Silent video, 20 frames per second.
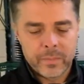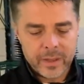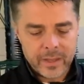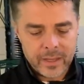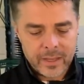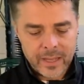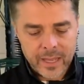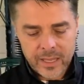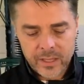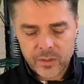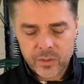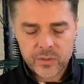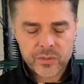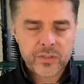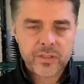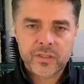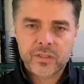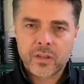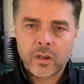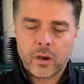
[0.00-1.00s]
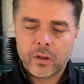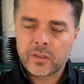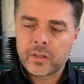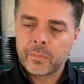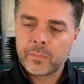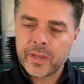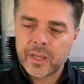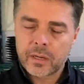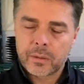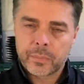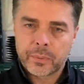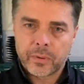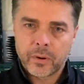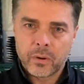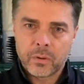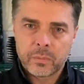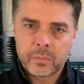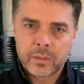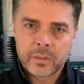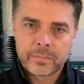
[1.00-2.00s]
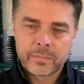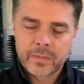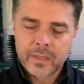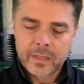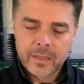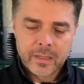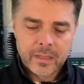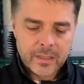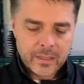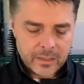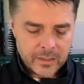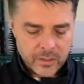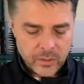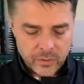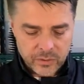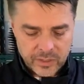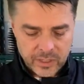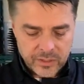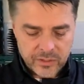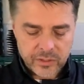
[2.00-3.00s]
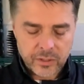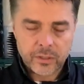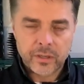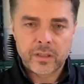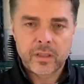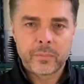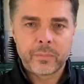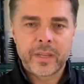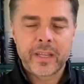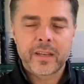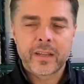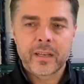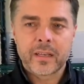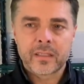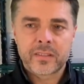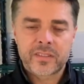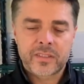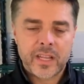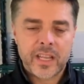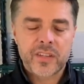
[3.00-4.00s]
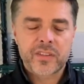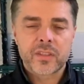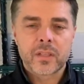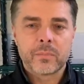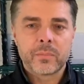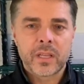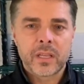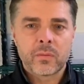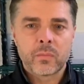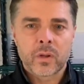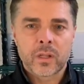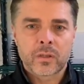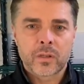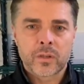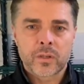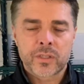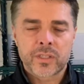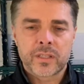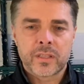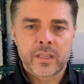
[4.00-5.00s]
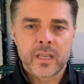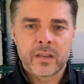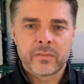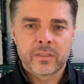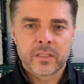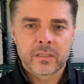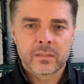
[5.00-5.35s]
It's called the meter probe. It goes inserted in the meat and it stays in the meat while it cooks in the oven.